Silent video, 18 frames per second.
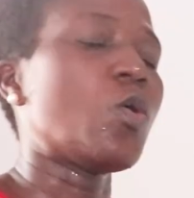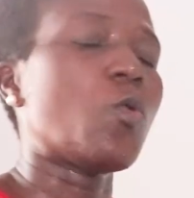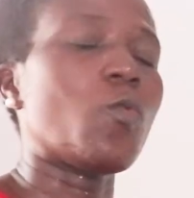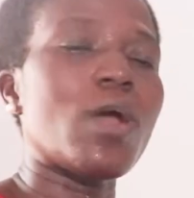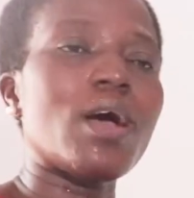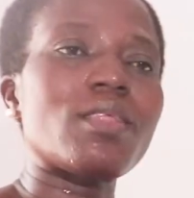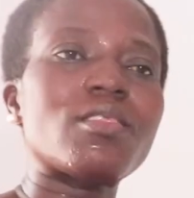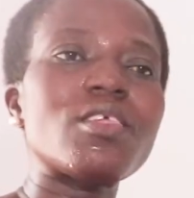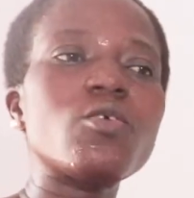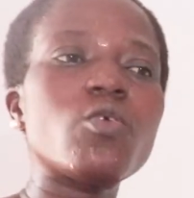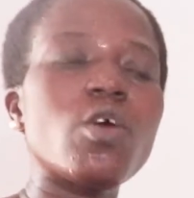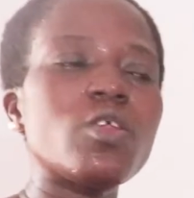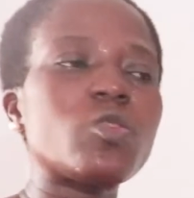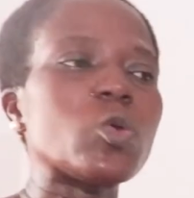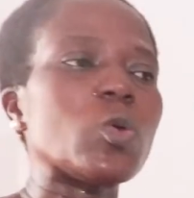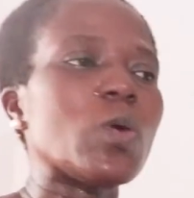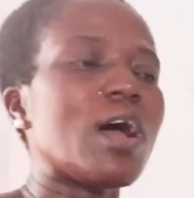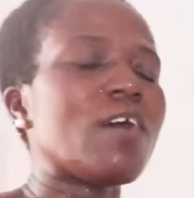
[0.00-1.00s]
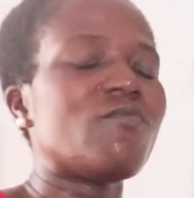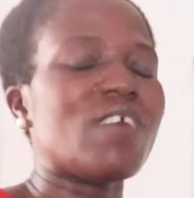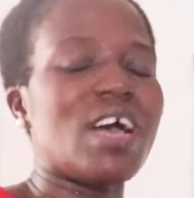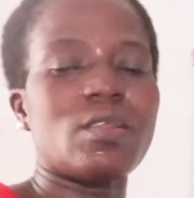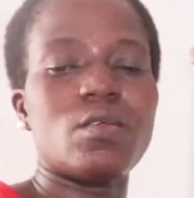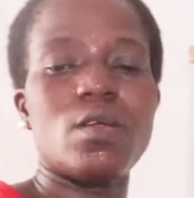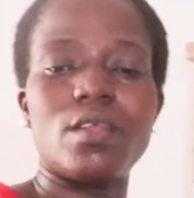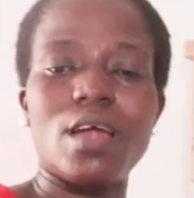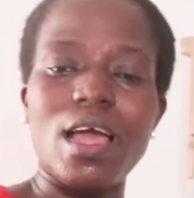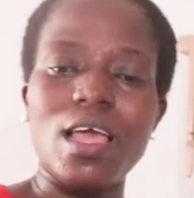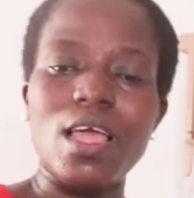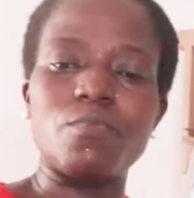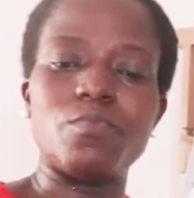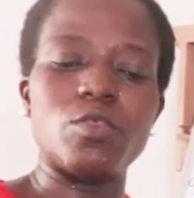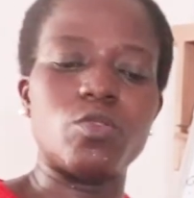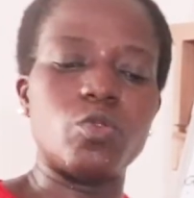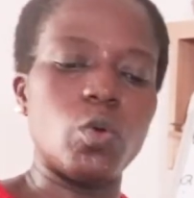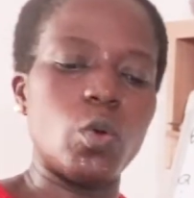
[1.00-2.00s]
We are still going to have another
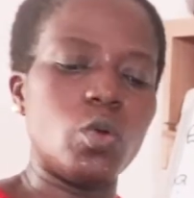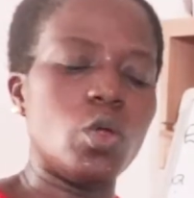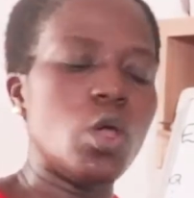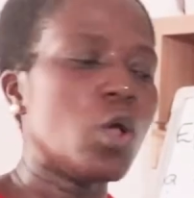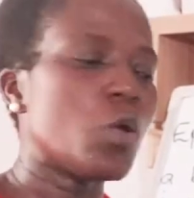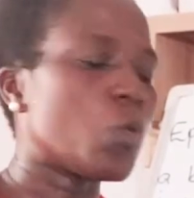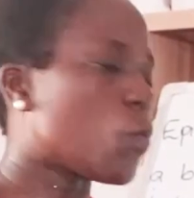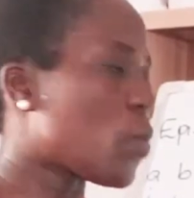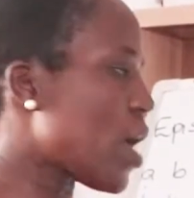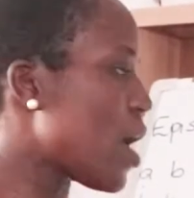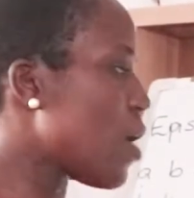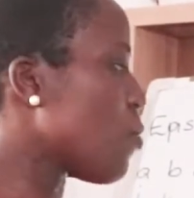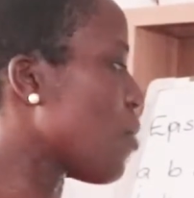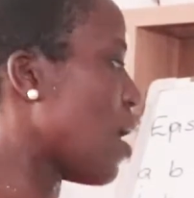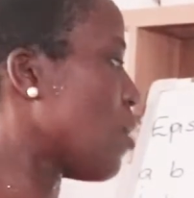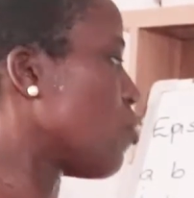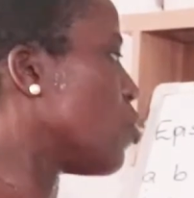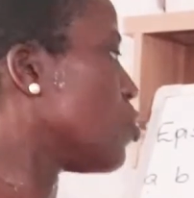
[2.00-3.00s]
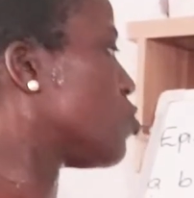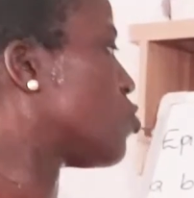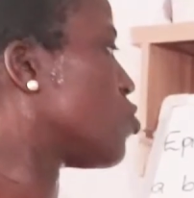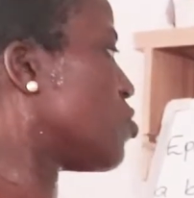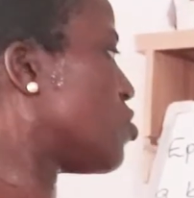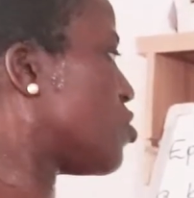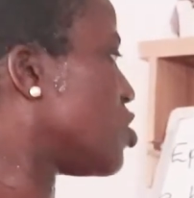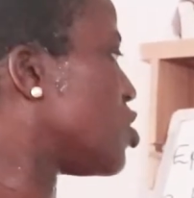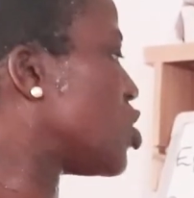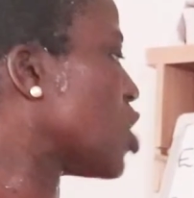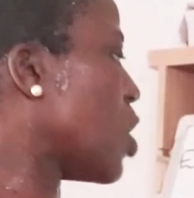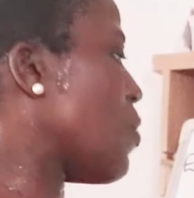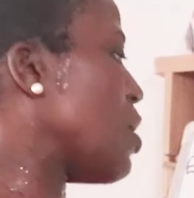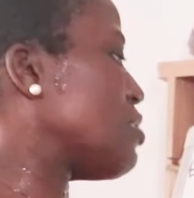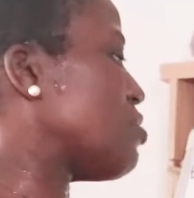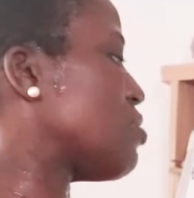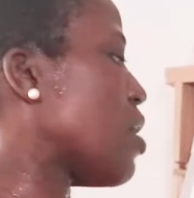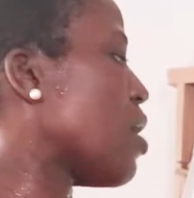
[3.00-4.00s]
episode where we are going to teach
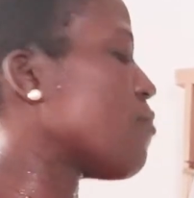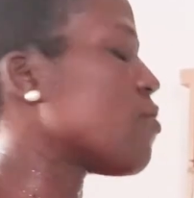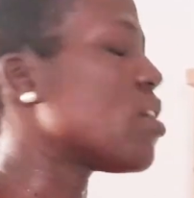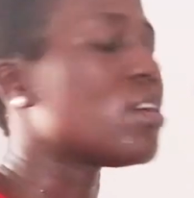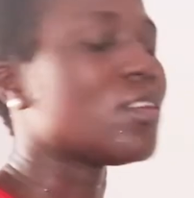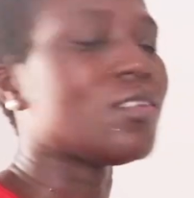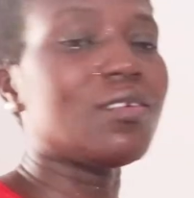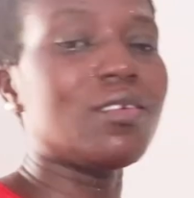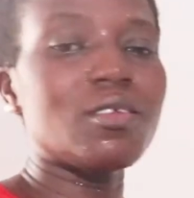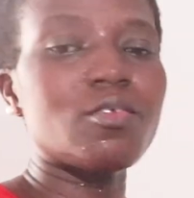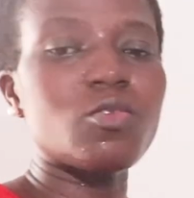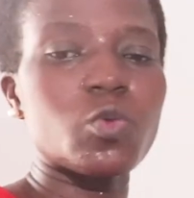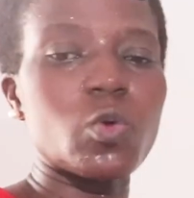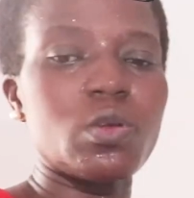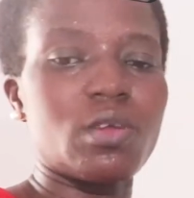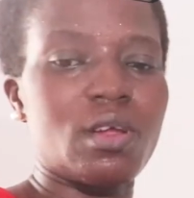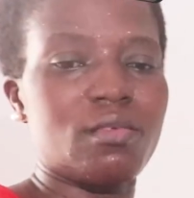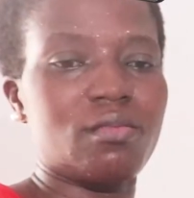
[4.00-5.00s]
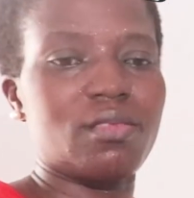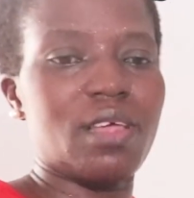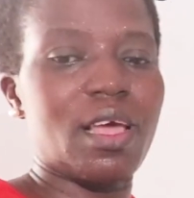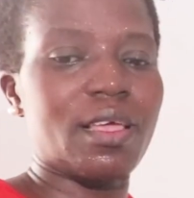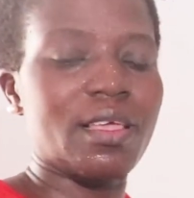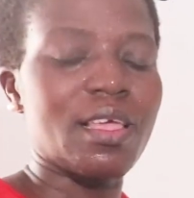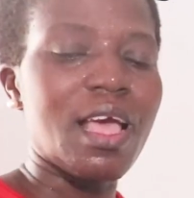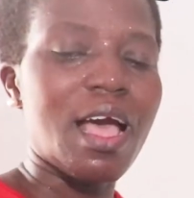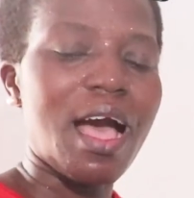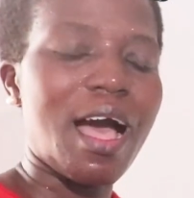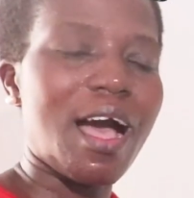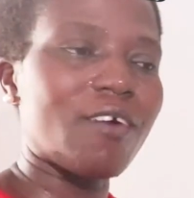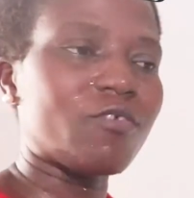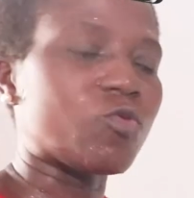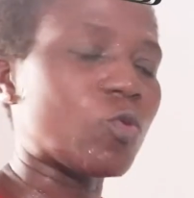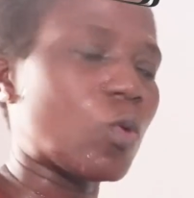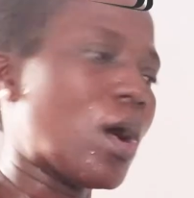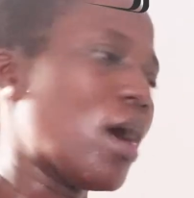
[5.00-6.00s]
ourselves this tonal sign, how
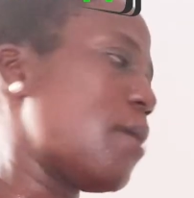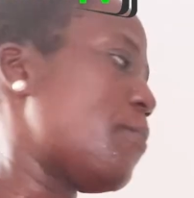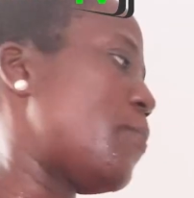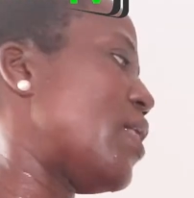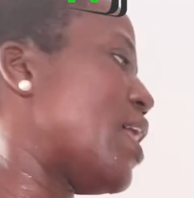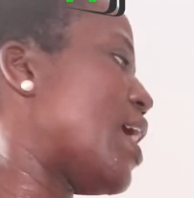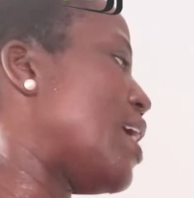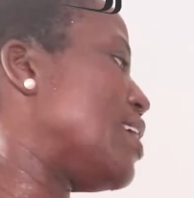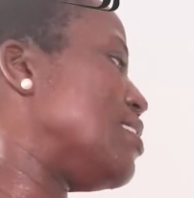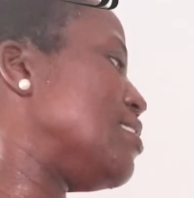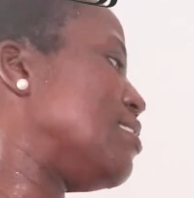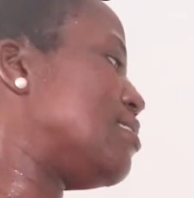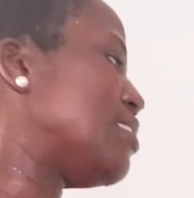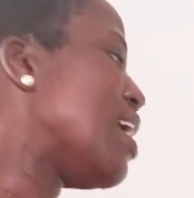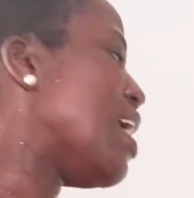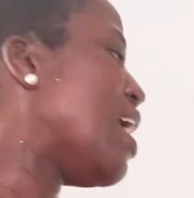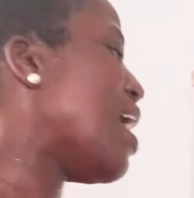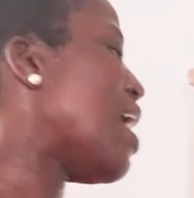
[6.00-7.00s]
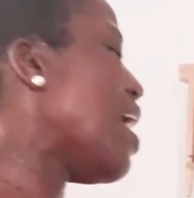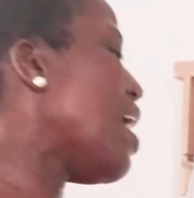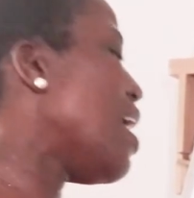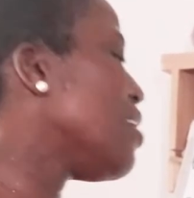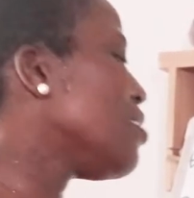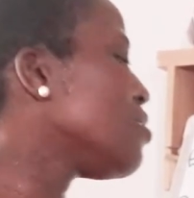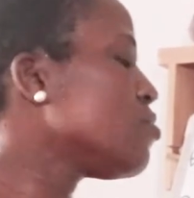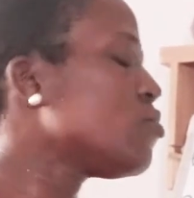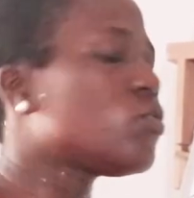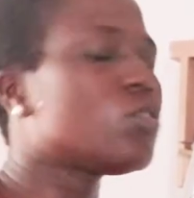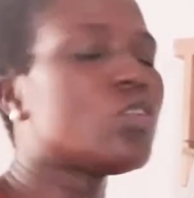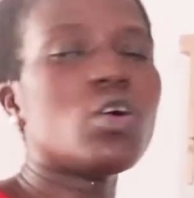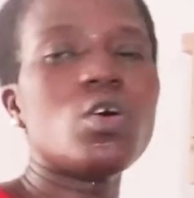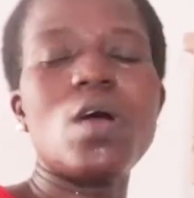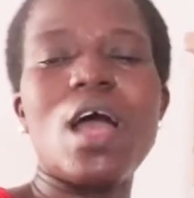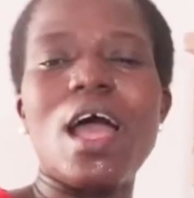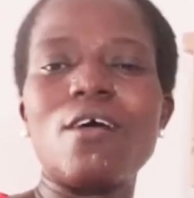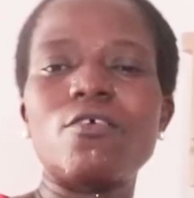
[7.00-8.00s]
to apply it, and you
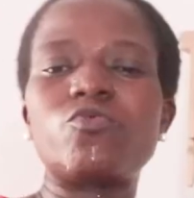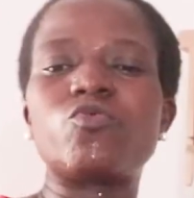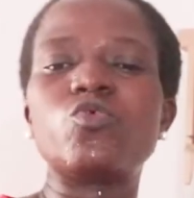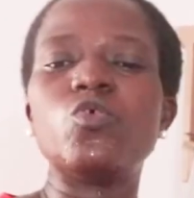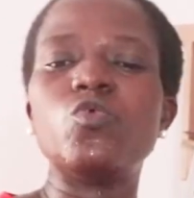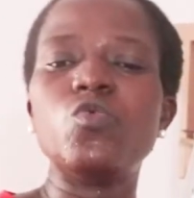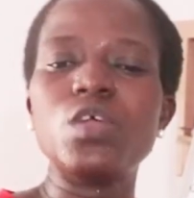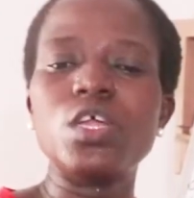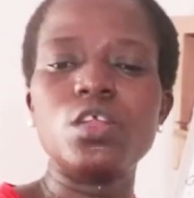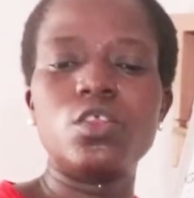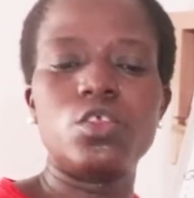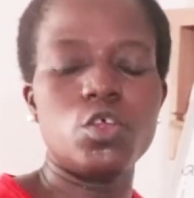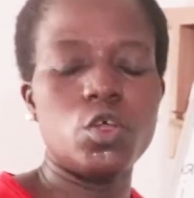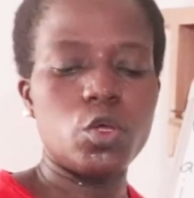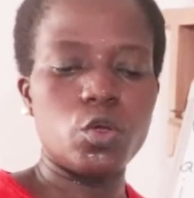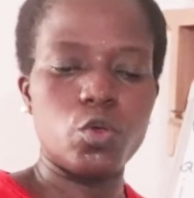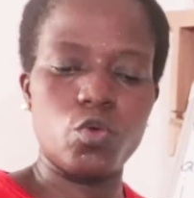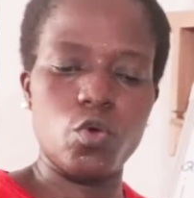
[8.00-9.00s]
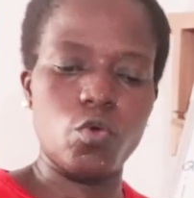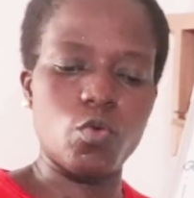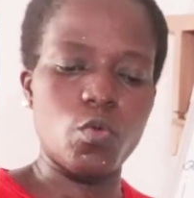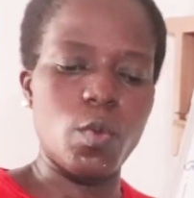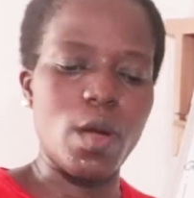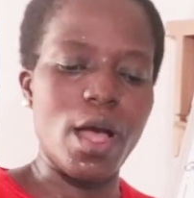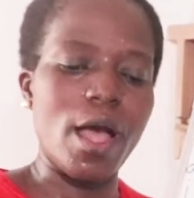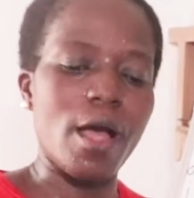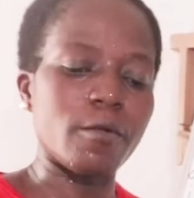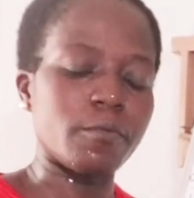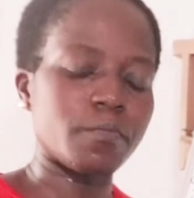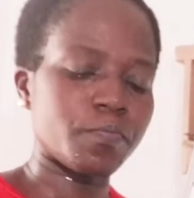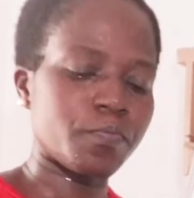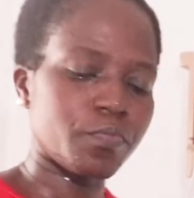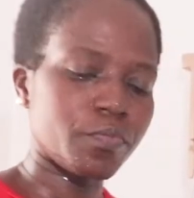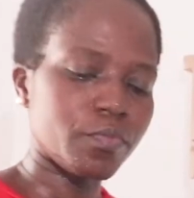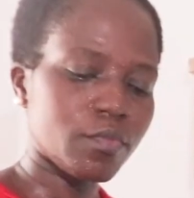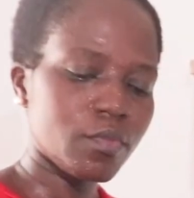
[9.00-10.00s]
know how to read Yoruba
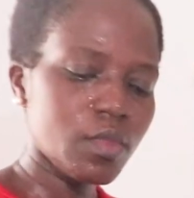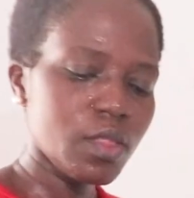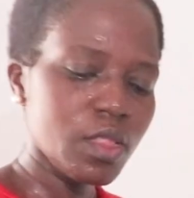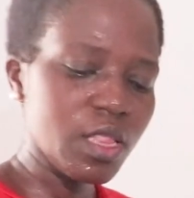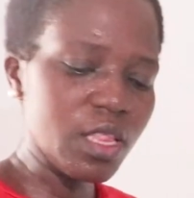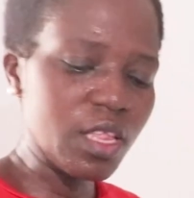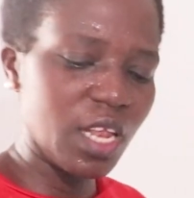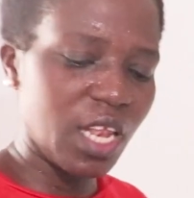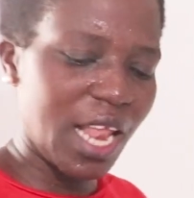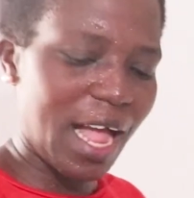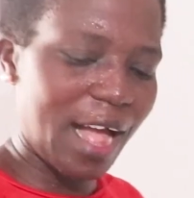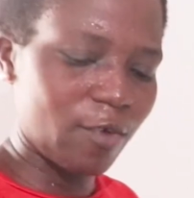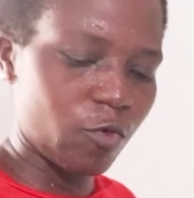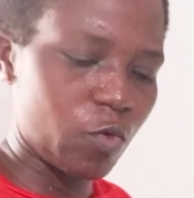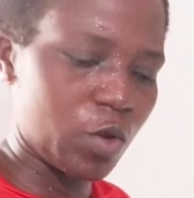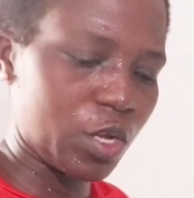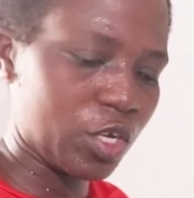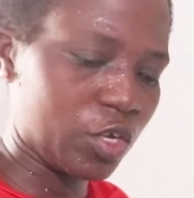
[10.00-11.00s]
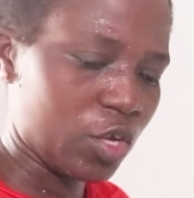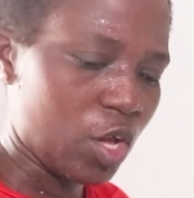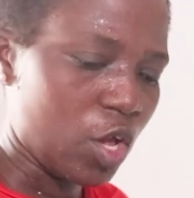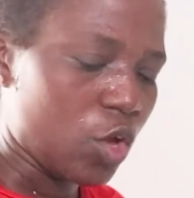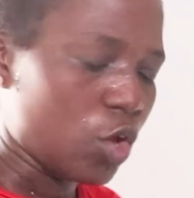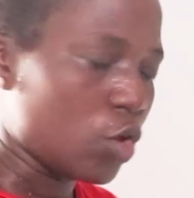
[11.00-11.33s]
language.